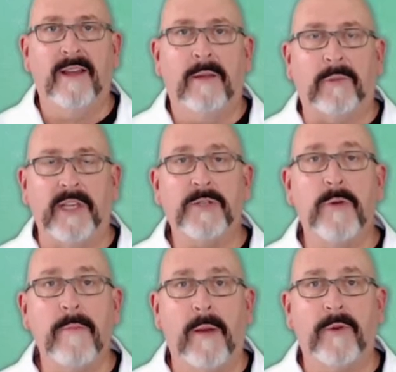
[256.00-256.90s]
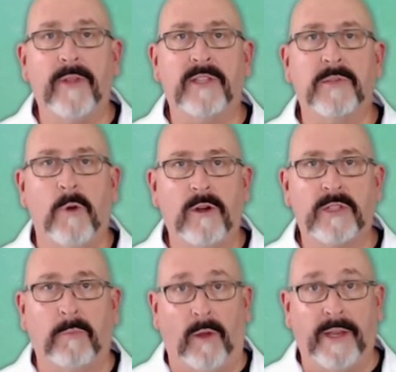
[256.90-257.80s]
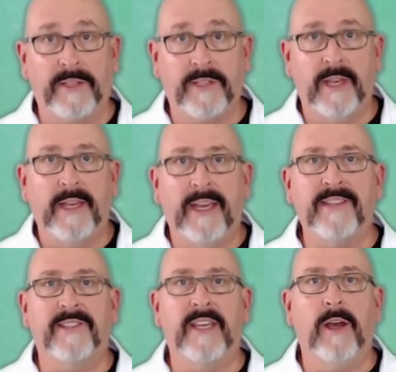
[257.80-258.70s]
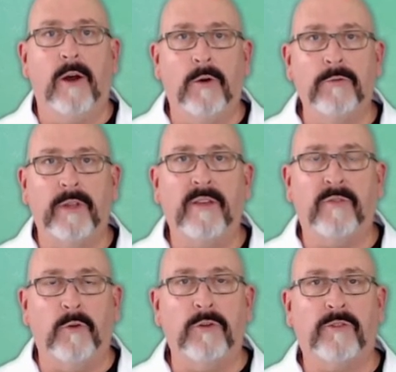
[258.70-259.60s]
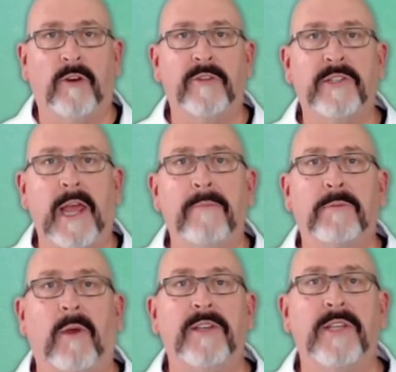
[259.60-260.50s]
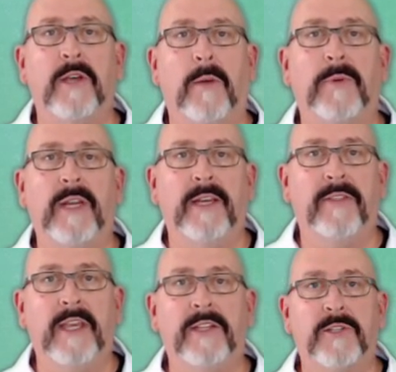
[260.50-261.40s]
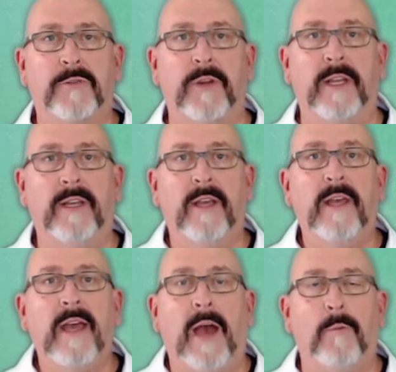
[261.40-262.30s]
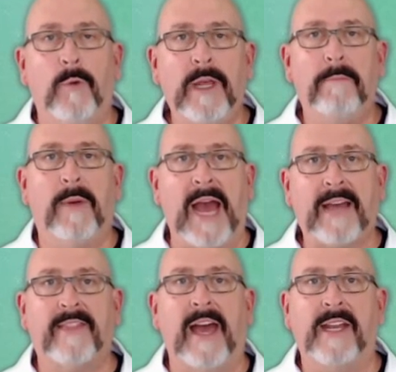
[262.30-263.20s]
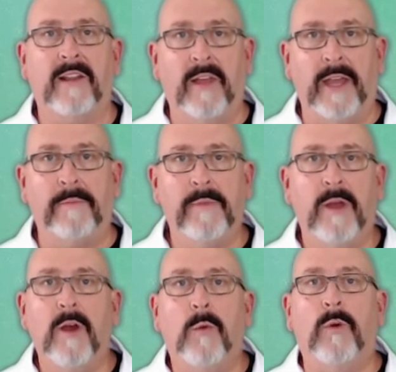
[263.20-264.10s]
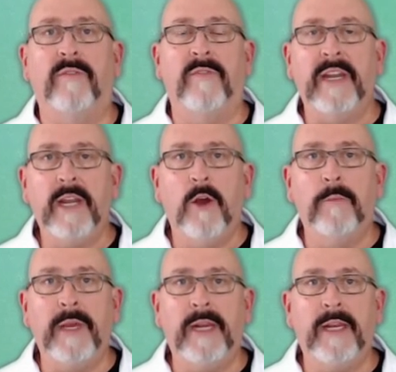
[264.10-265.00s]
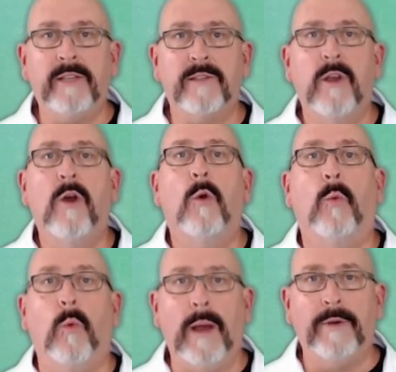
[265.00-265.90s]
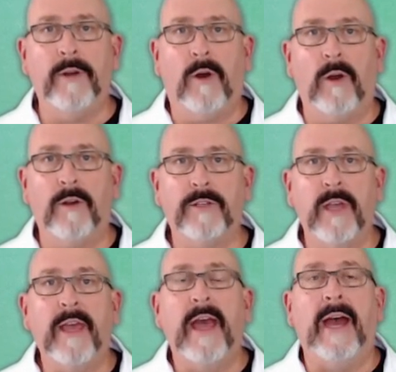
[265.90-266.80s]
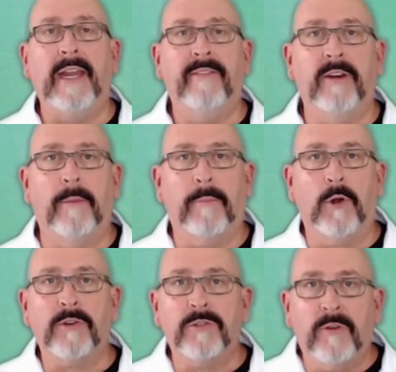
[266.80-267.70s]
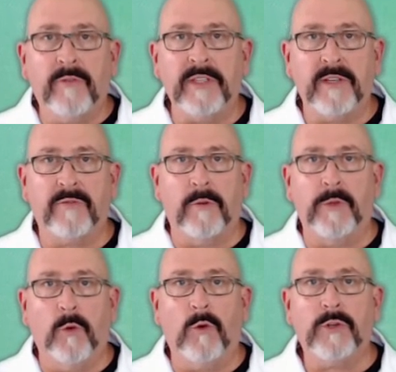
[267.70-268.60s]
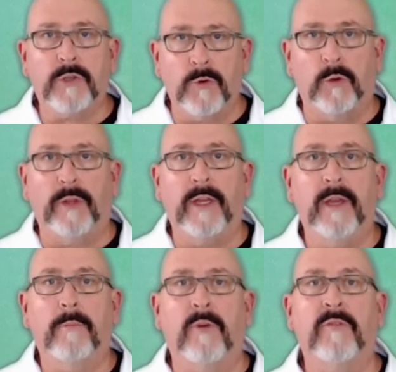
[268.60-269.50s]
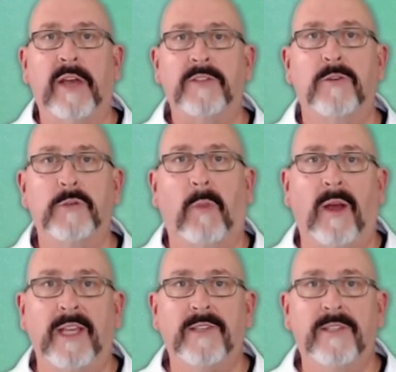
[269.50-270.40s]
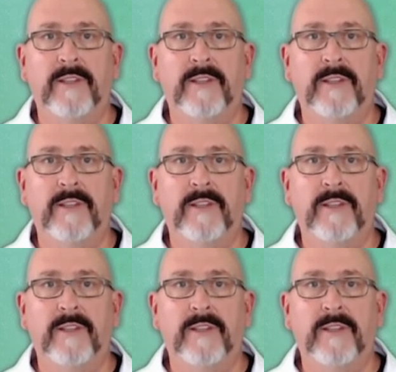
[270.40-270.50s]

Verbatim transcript: Please remember that Smart Splice is the only full-service tape splicing company in the industry, and we back that claim with video meetings, webinars, and even a personal visit from yours truly, Professor Splice.